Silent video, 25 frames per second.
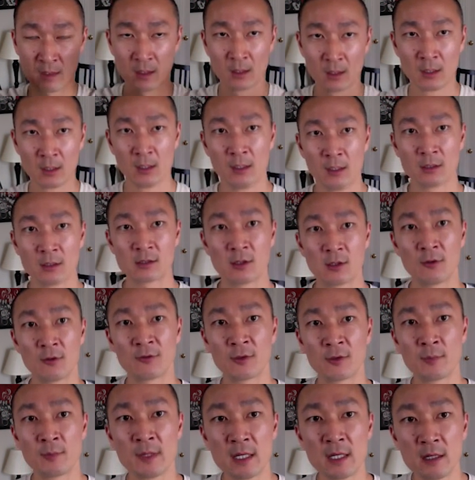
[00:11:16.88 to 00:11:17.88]
So
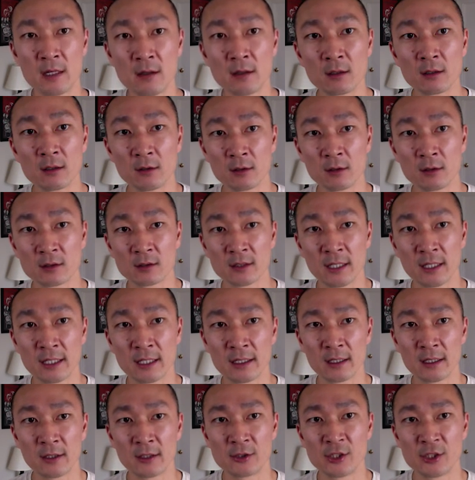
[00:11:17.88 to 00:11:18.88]
from here, it looks like
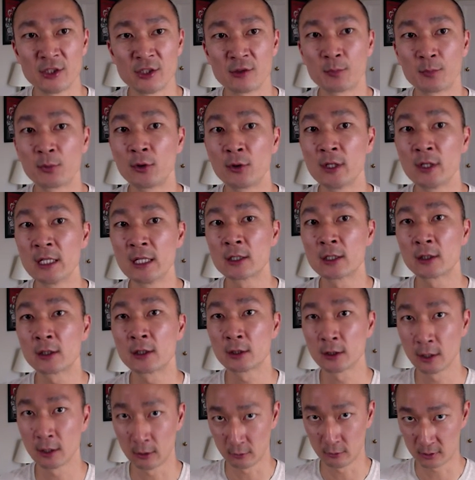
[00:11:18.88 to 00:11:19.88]
she's pretty
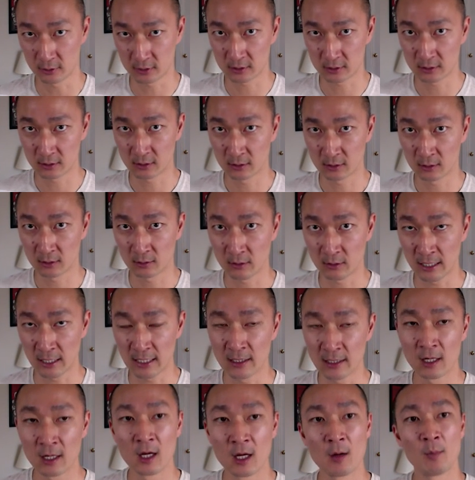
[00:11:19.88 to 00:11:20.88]
close, right?
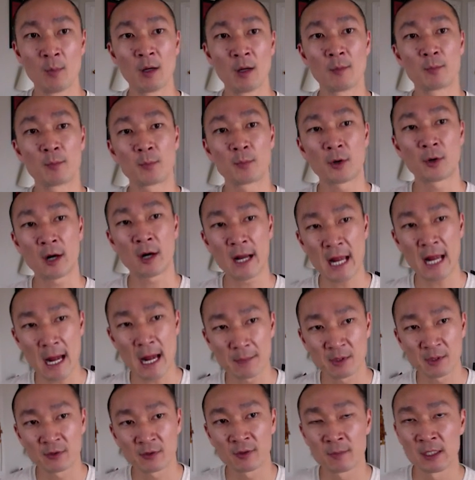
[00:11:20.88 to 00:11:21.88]
But
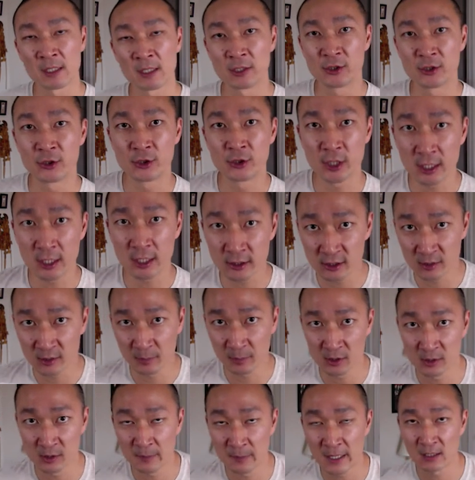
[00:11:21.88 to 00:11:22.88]
perhaps from the judge's
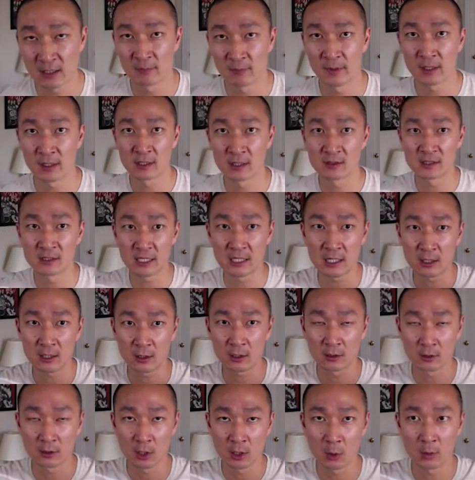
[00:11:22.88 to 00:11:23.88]
perspective, because they are
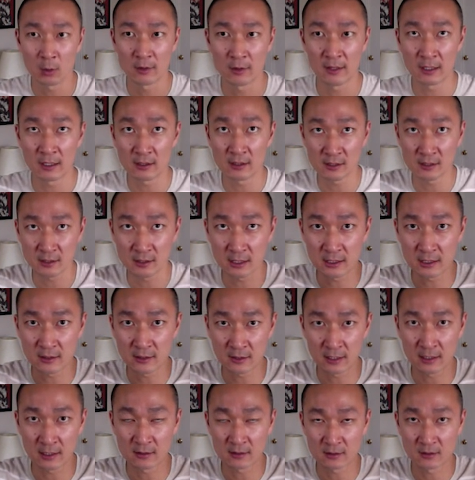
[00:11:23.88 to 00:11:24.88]
lower, they're seeing
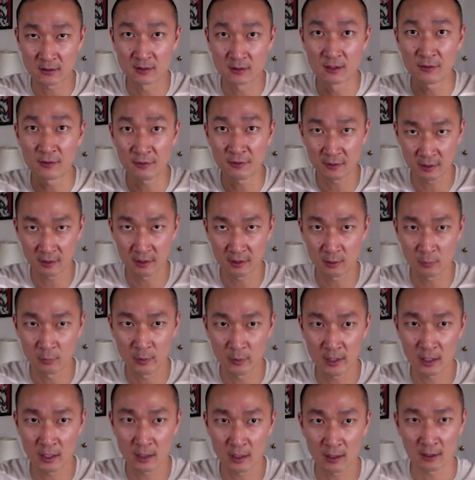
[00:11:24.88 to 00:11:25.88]
things differently than
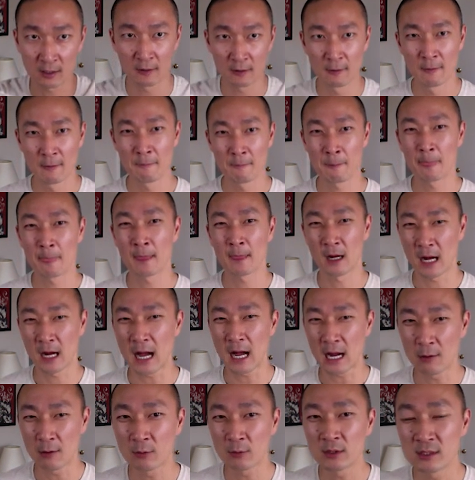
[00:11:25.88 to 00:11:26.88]
we are.
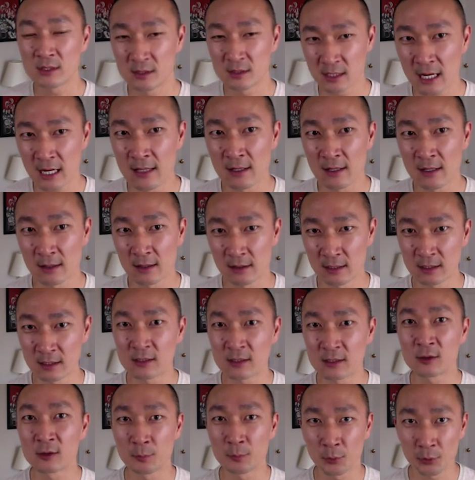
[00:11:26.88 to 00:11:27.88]
I would say that this
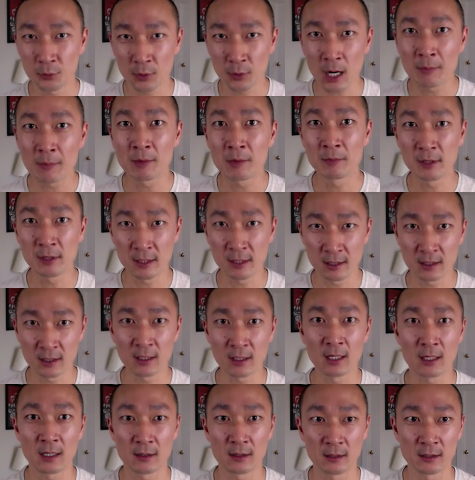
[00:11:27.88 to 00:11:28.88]
is probably the
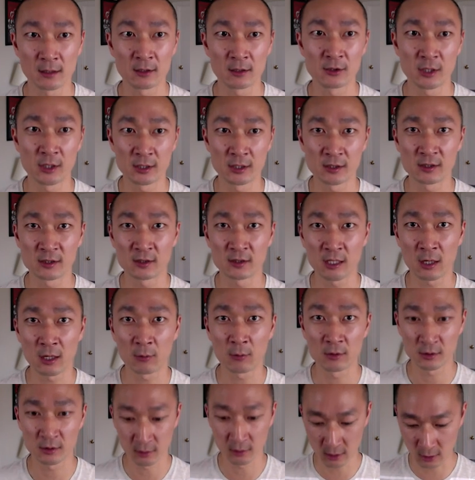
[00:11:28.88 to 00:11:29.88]
kick that the judges thought
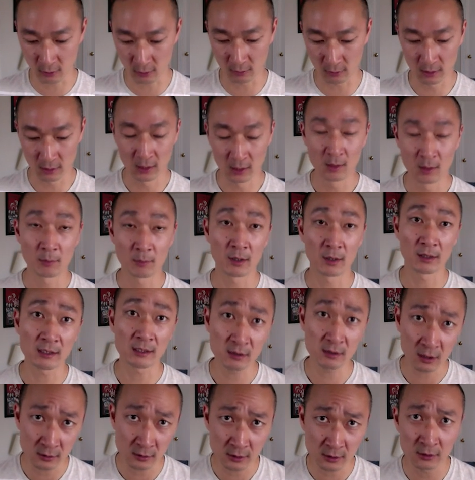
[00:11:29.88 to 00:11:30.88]
was low. But let's
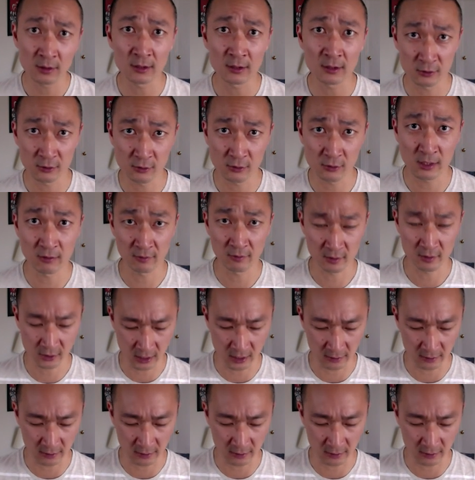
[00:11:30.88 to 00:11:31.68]
also look at the fengjiao.